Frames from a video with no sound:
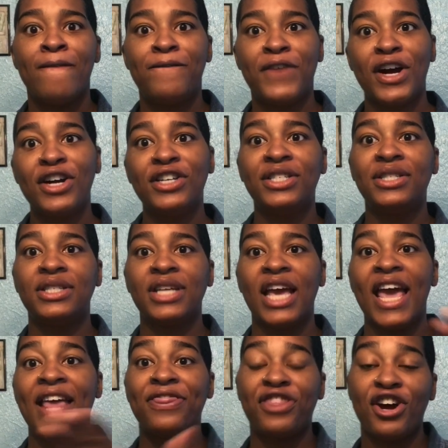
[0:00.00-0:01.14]
first
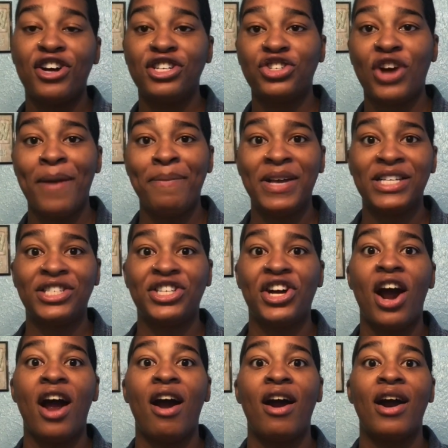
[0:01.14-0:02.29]
and third trimester
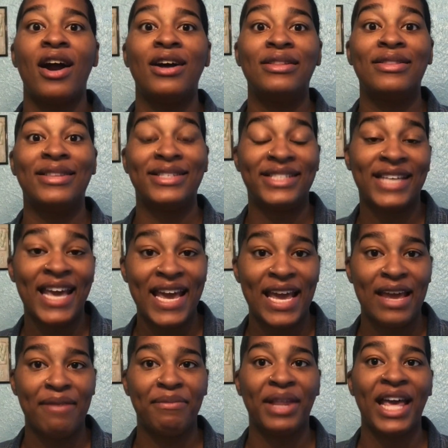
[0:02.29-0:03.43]
are the
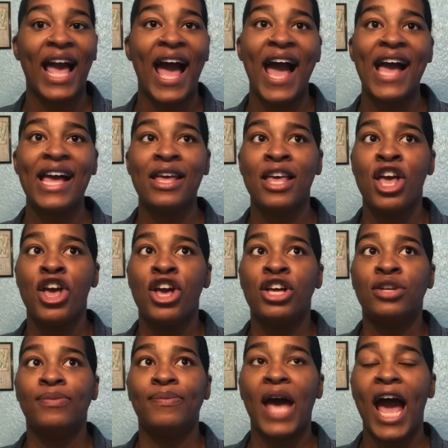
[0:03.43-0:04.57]
same. Like I
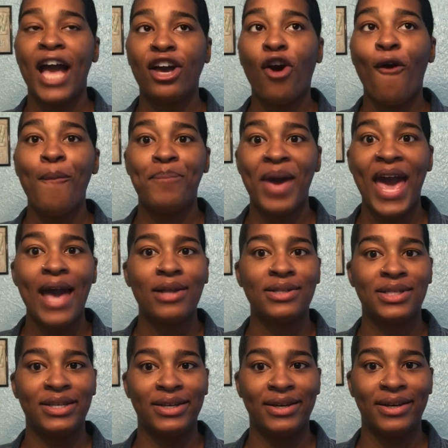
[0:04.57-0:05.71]
go back
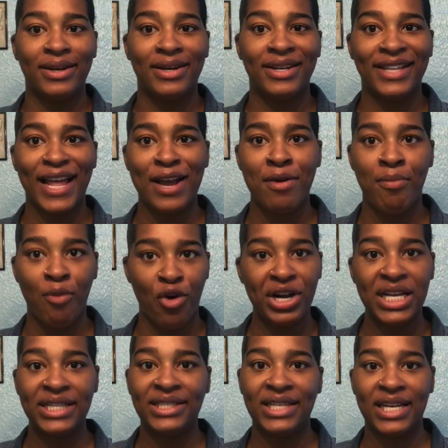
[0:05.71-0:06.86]
to like
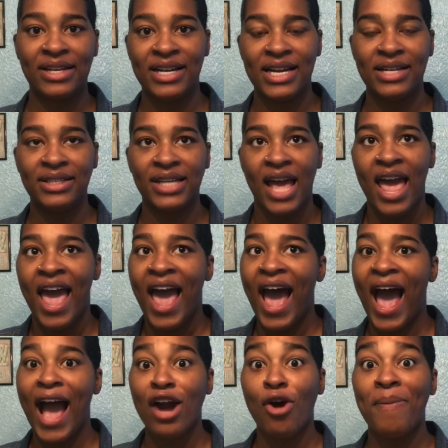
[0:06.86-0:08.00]
morning sickness.
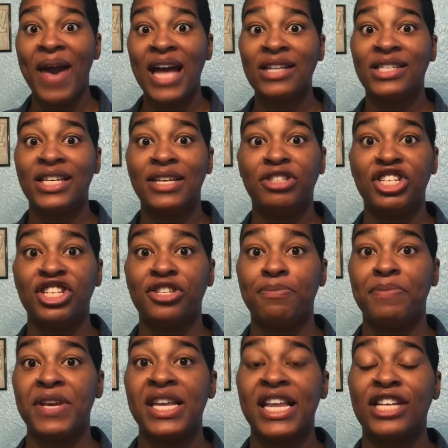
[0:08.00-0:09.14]
I go back to just
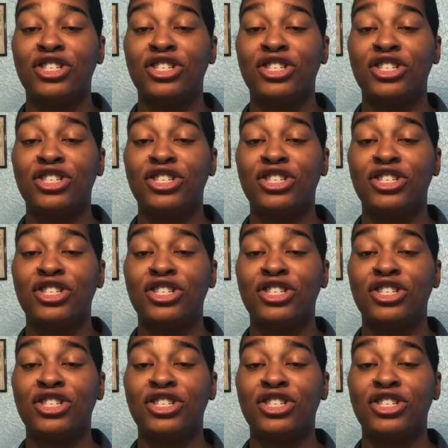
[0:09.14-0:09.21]
being